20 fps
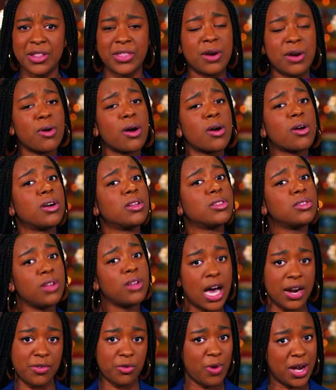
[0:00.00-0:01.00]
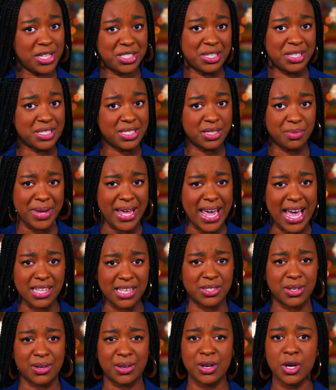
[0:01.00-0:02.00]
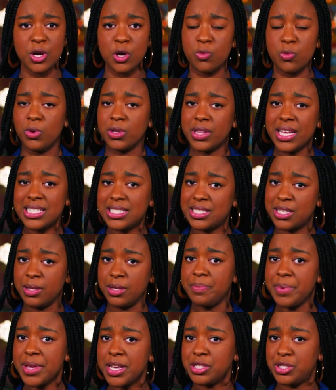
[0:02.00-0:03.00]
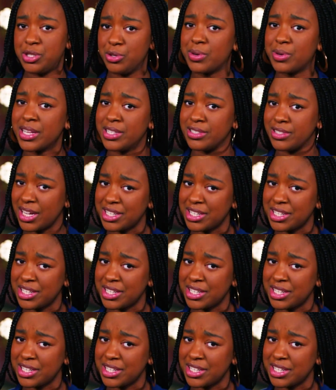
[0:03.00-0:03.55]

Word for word: There are a lot of questions to be answered. Will they still be a duke and